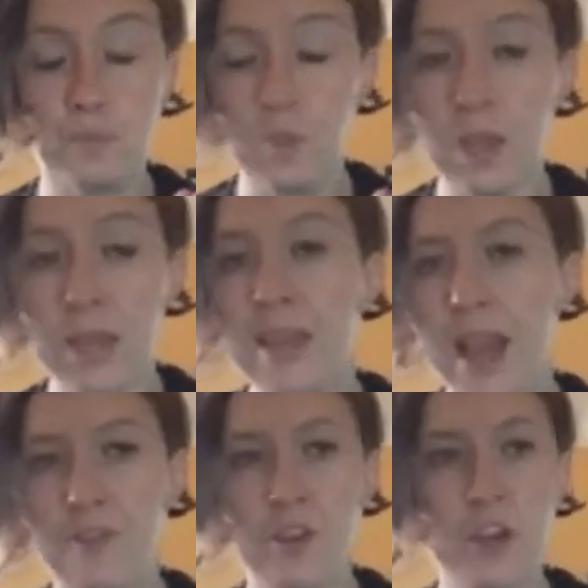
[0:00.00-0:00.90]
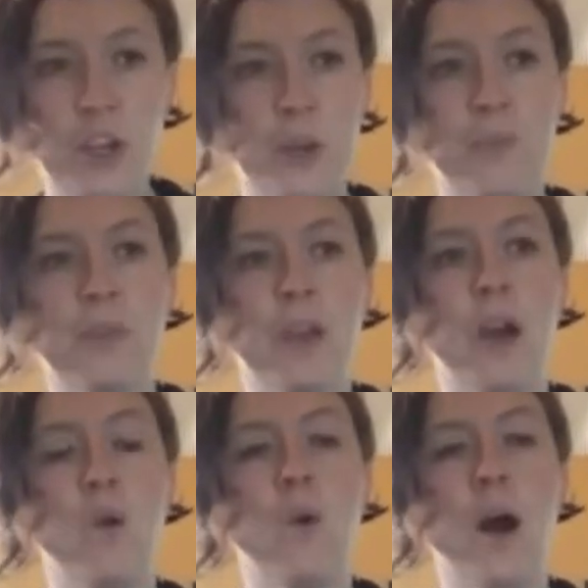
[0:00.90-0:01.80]
in the afternoon.
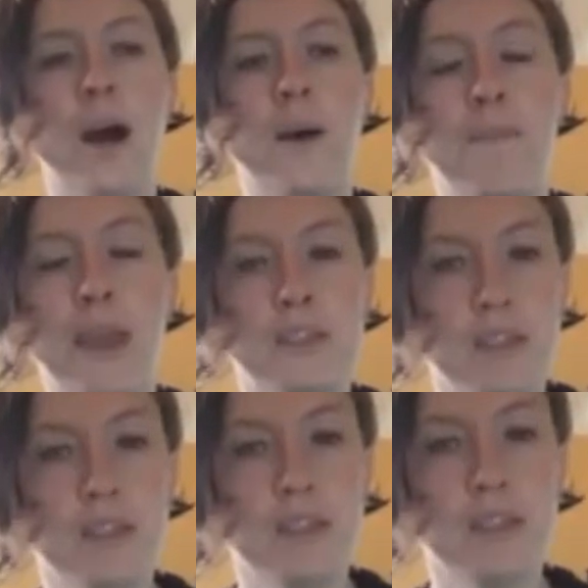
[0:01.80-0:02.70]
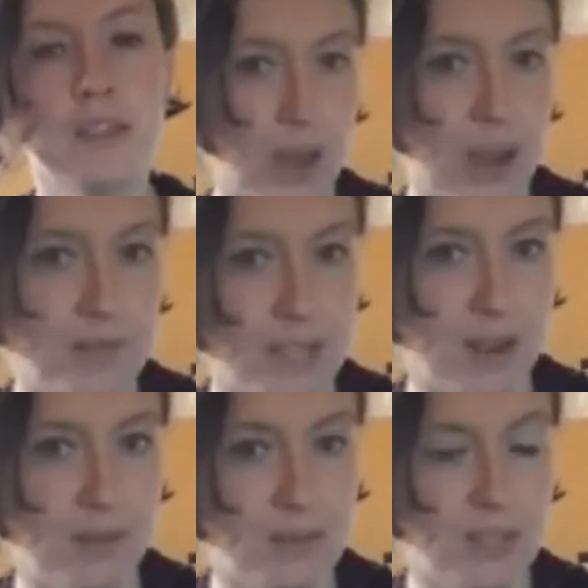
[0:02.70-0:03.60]
Based on what you've kind of said
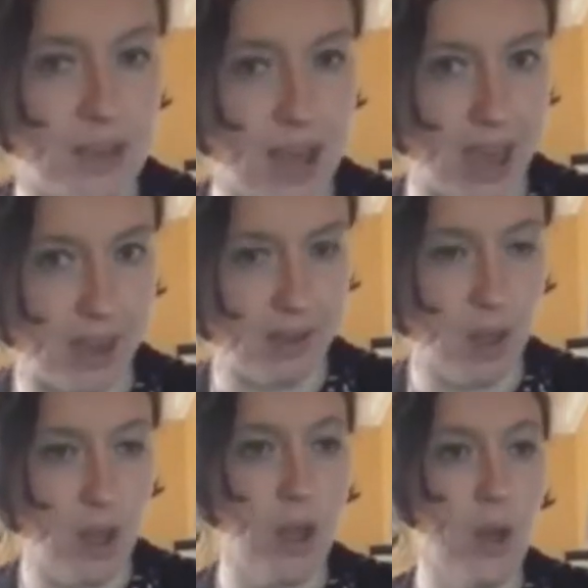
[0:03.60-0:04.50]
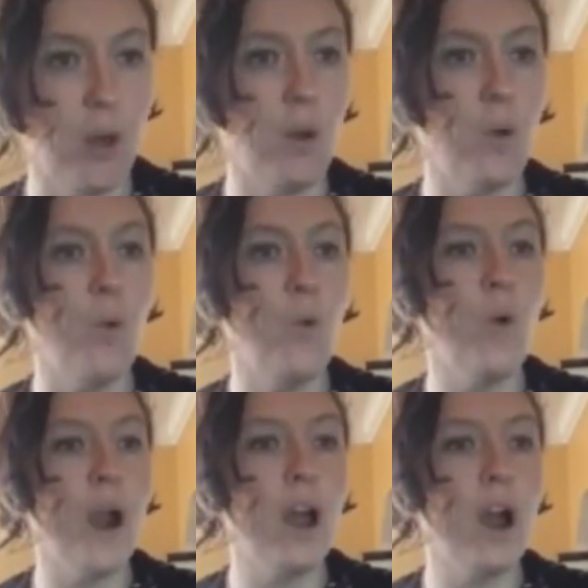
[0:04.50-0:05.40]
today,
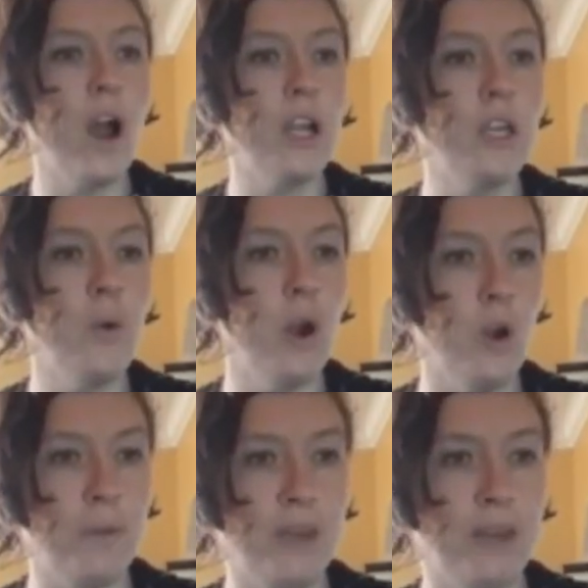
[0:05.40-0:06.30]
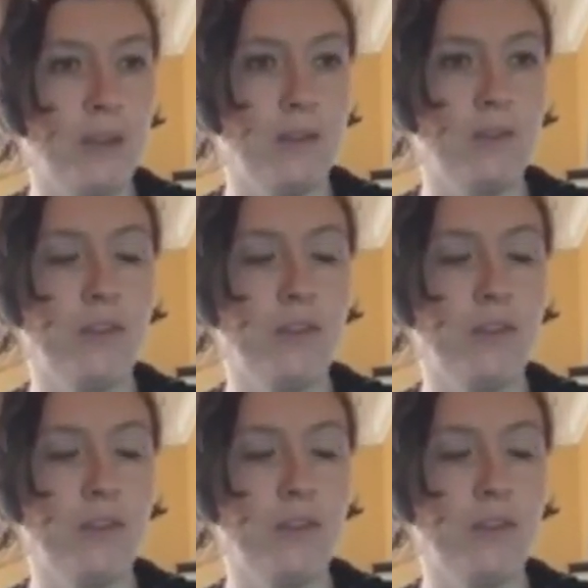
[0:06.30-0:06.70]
what are you hoping for